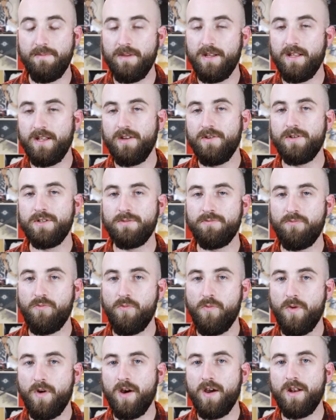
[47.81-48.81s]
Emilio is
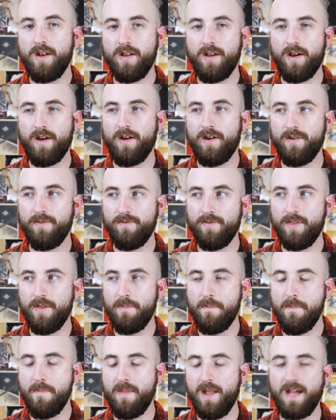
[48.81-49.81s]
one of the
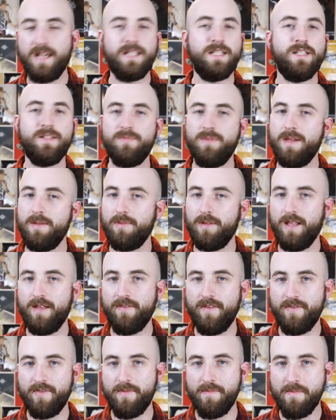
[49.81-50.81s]
nicest people
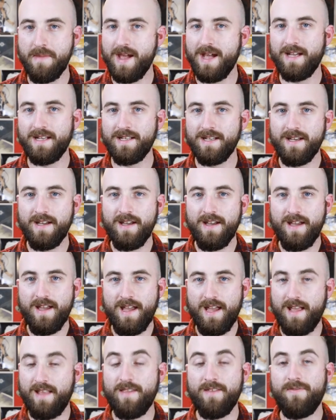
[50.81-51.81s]
I've ever met,
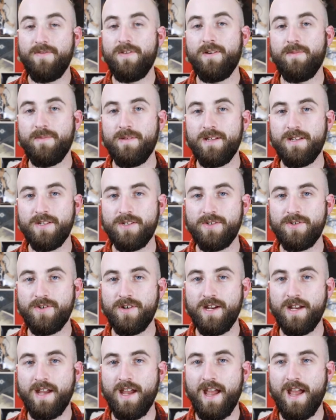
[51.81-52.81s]
in the film
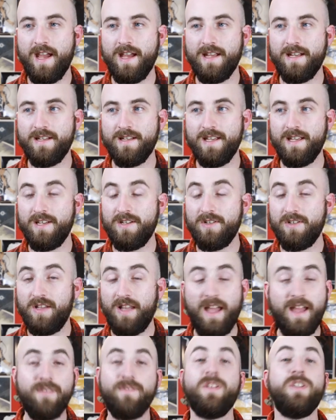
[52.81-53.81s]
industry and in
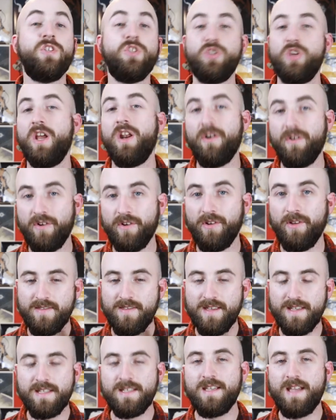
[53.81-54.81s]
life in general.
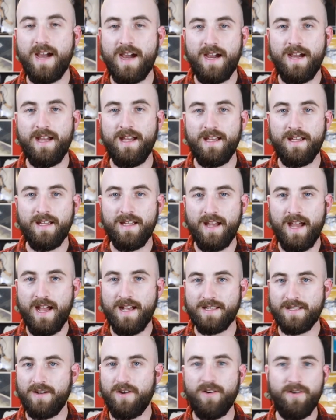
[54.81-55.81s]
This guy
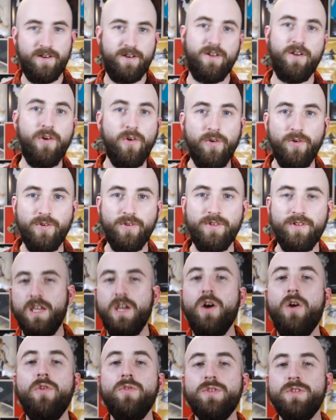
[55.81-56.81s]
has a heart of gold.
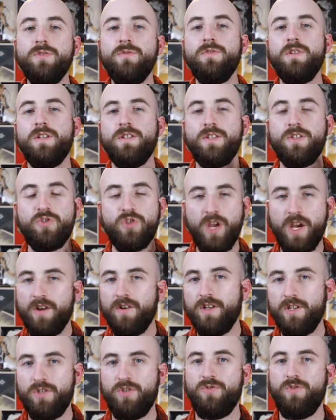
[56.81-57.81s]
He also does a
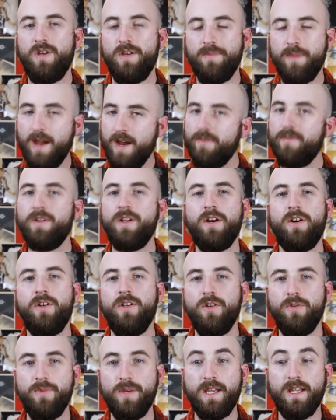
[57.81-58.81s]
charity stream every
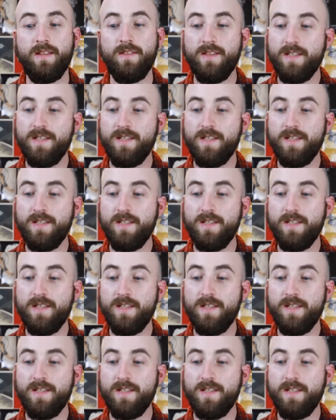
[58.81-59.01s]
Halloween.